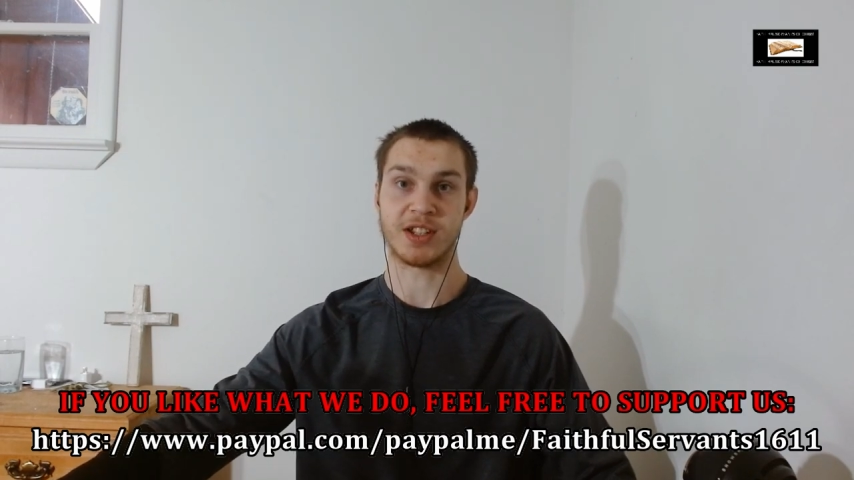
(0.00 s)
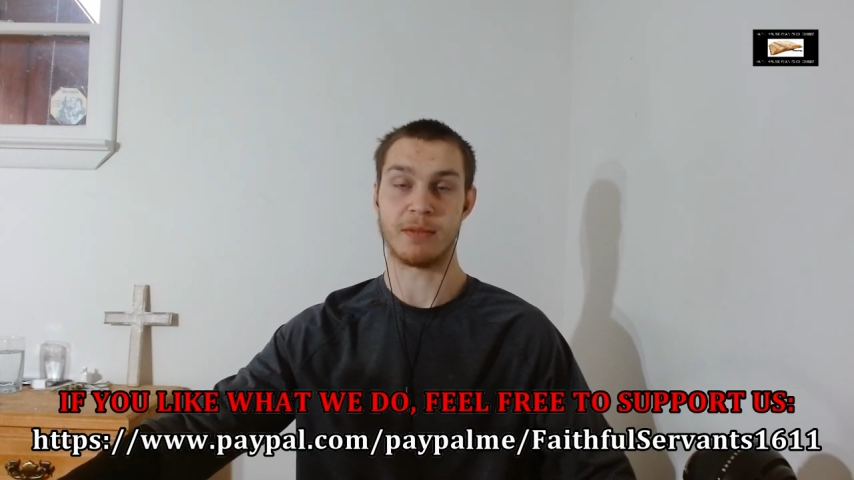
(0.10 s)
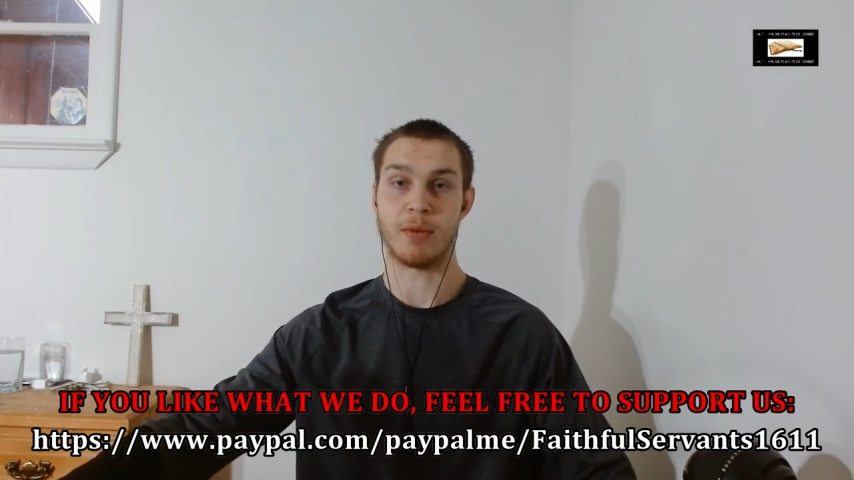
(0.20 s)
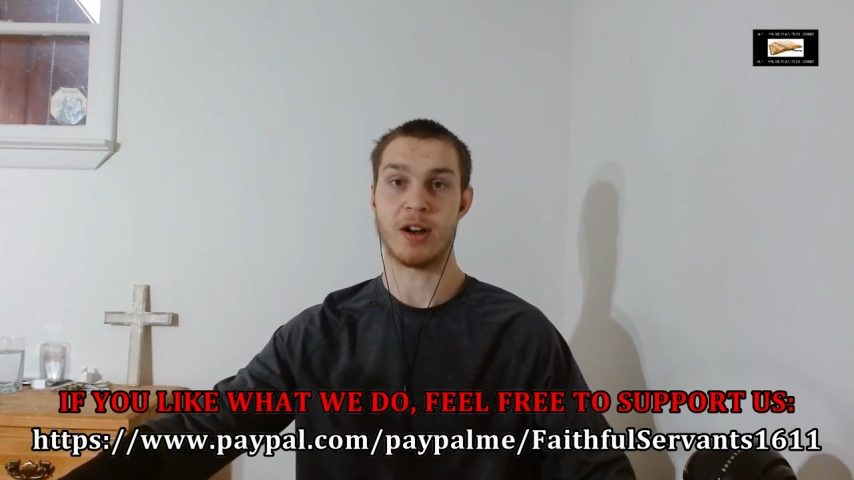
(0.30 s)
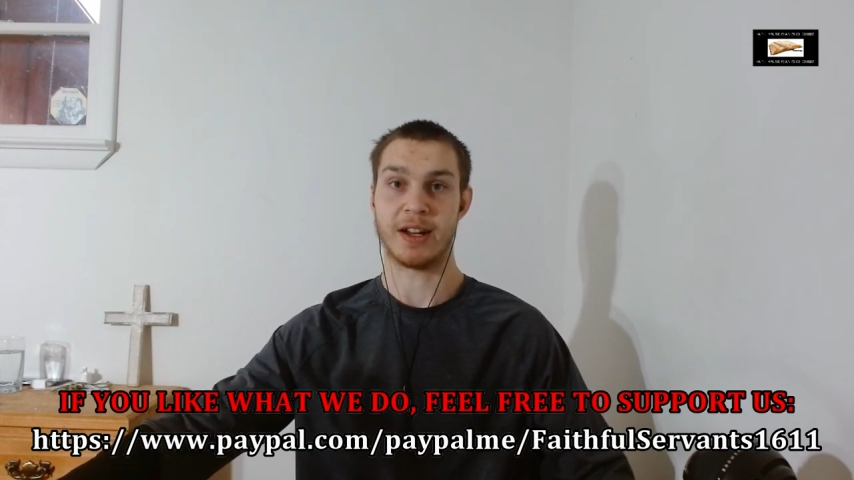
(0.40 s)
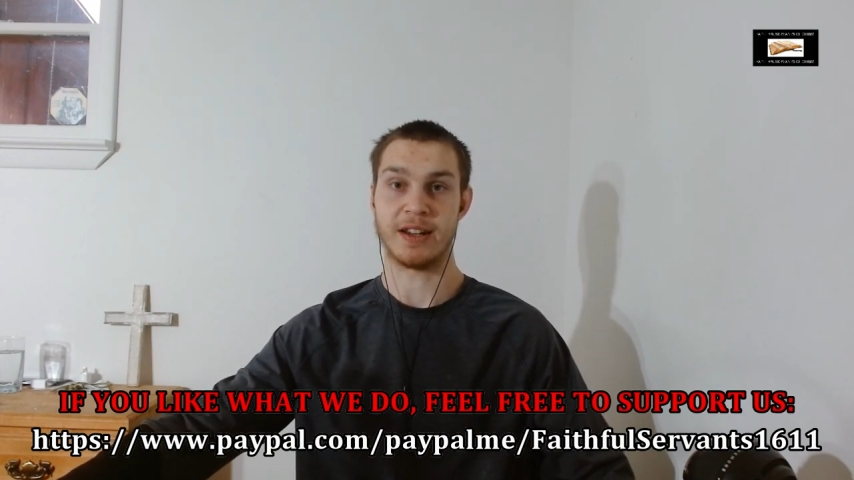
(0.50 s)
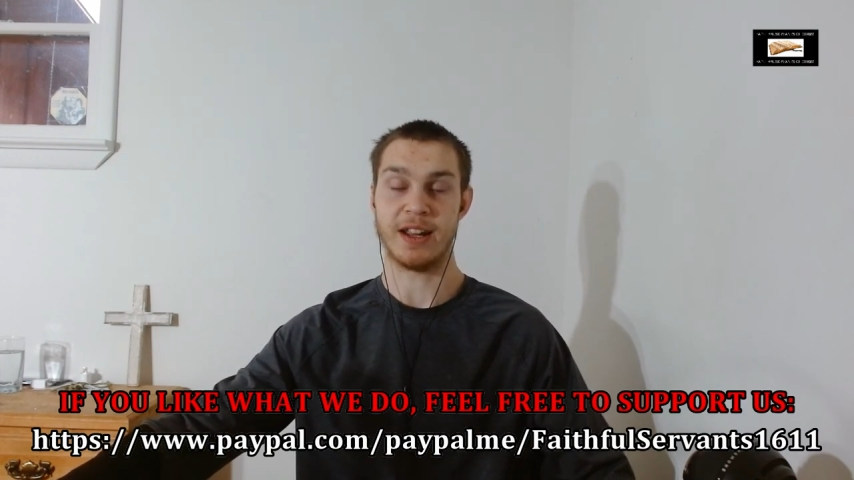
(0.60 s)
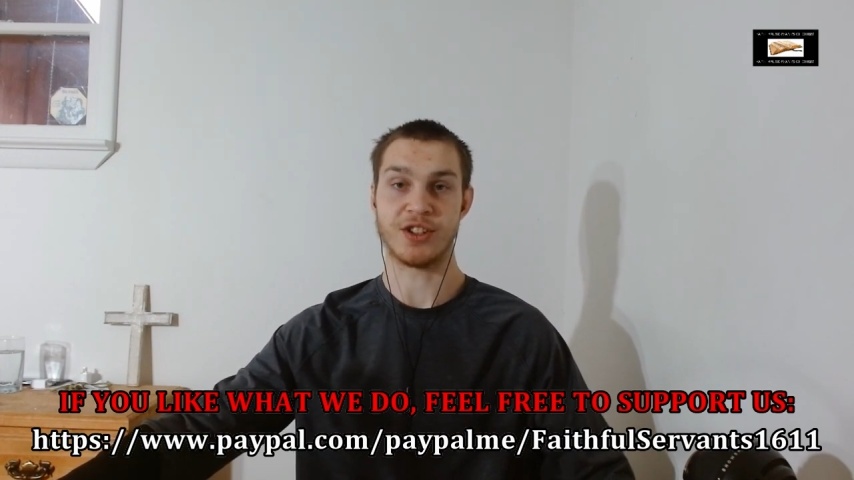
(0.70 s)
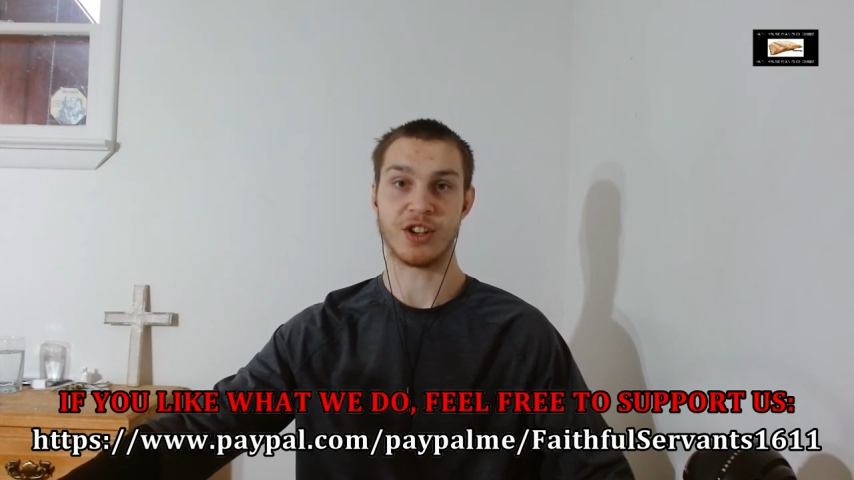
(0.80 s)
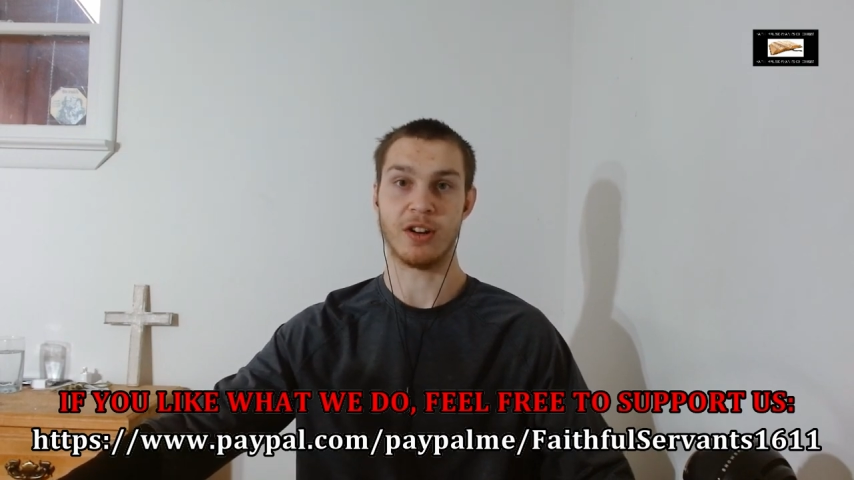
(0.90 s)
demonic
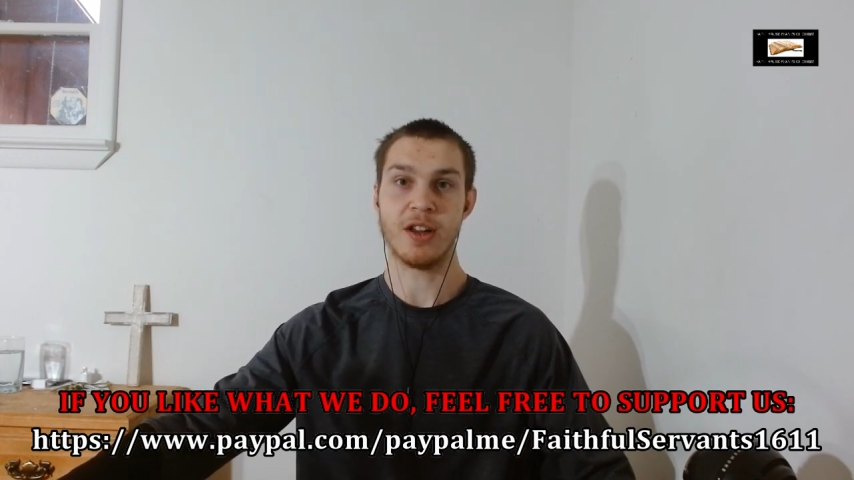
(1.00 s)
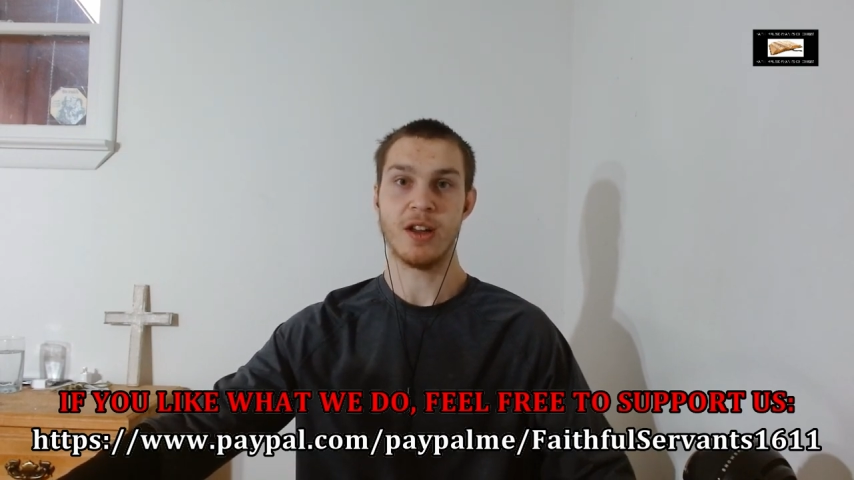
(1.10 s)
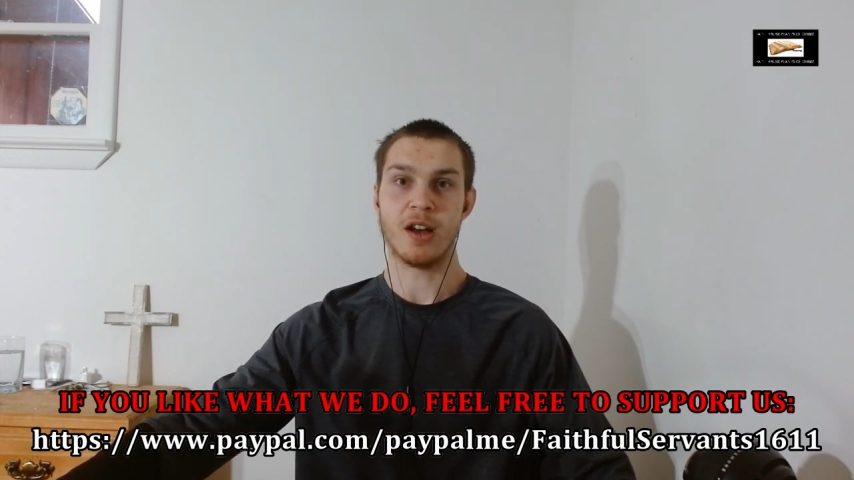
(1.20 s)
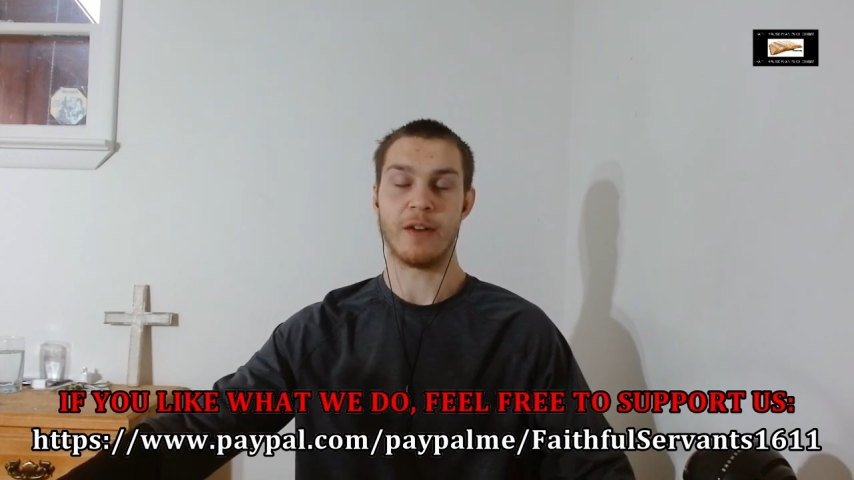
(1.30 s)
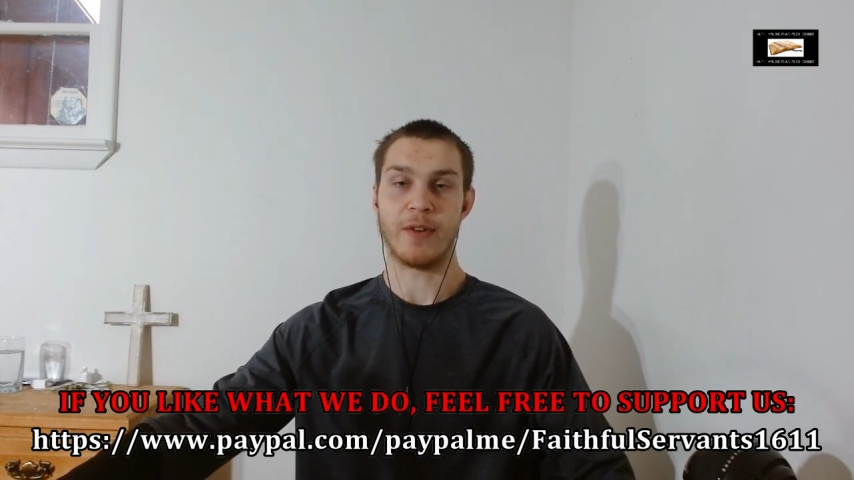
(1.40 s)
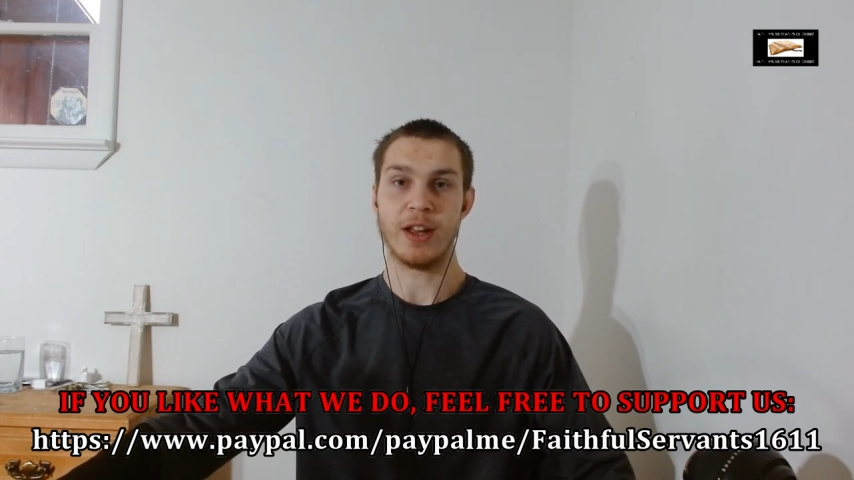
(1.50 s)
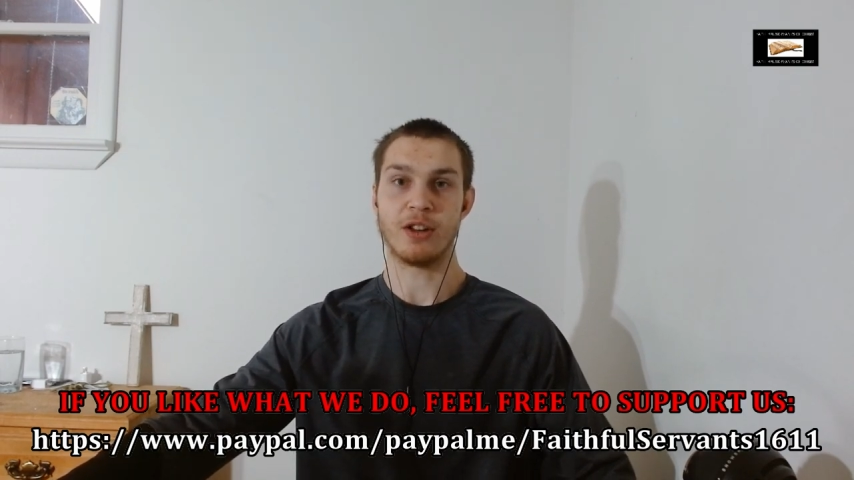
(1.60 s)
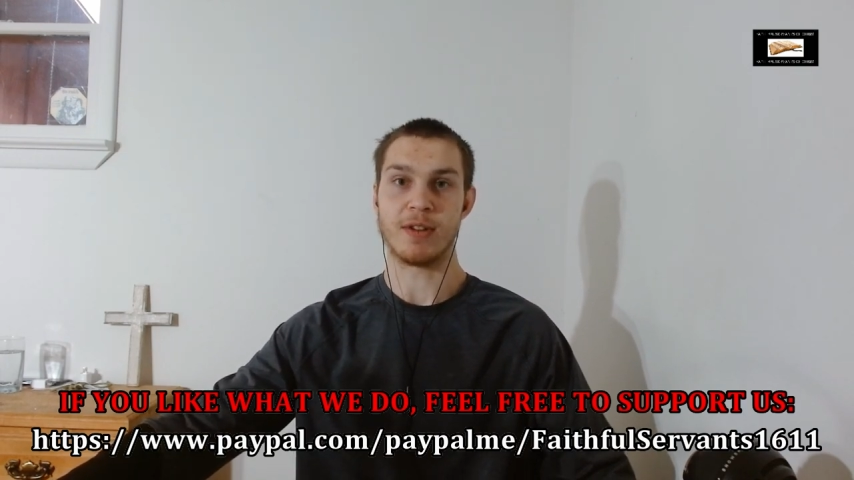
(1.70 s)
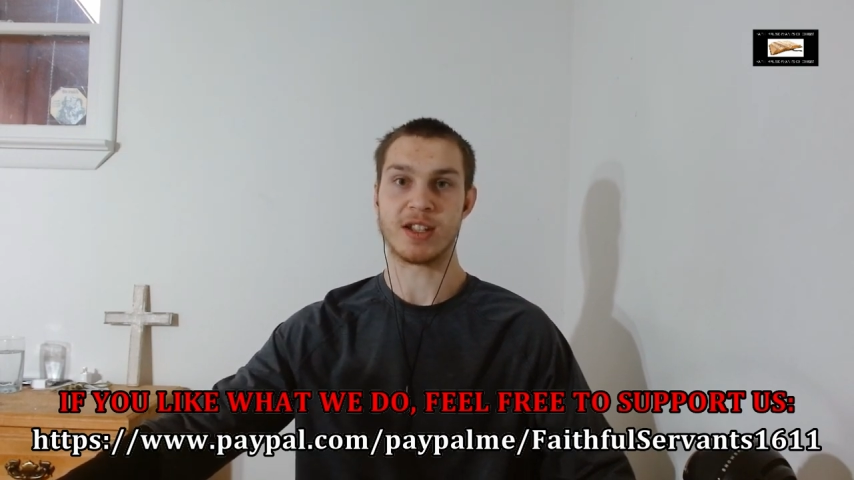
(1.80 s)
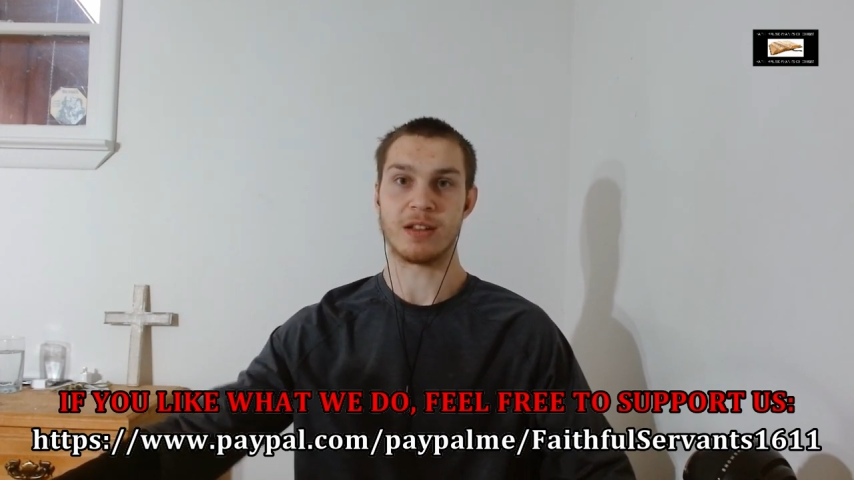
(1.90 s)
nature of
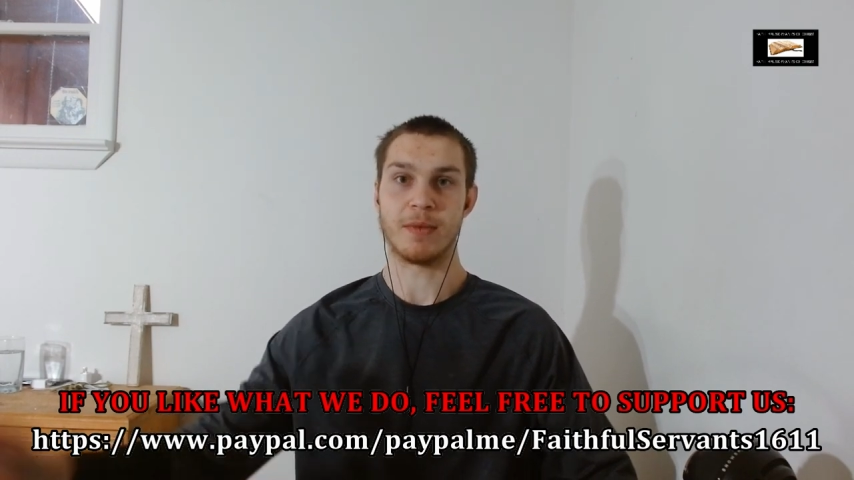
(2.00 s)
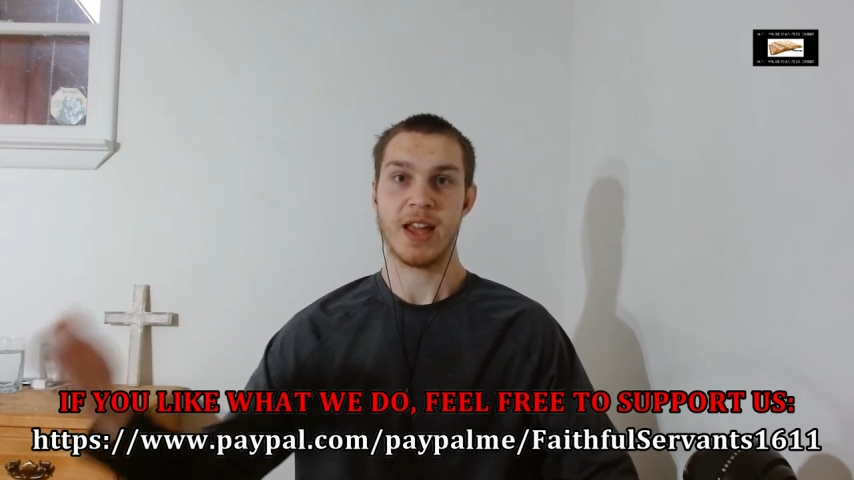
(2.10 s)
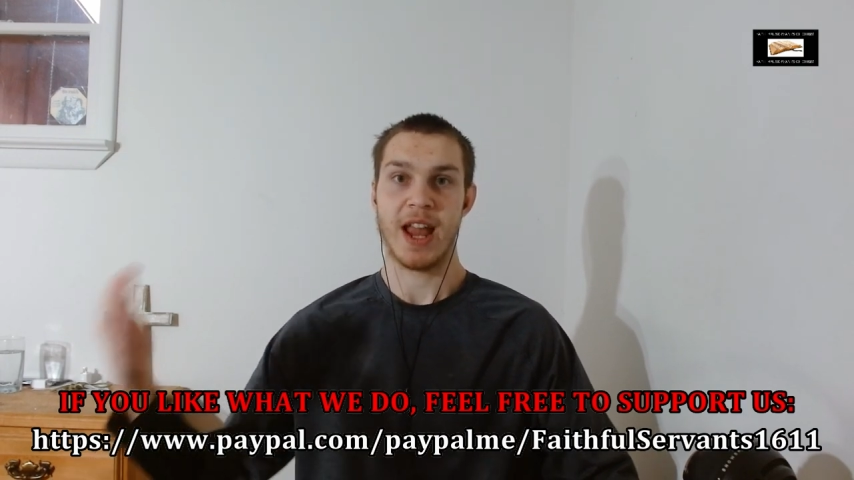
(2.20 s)
Hinduism,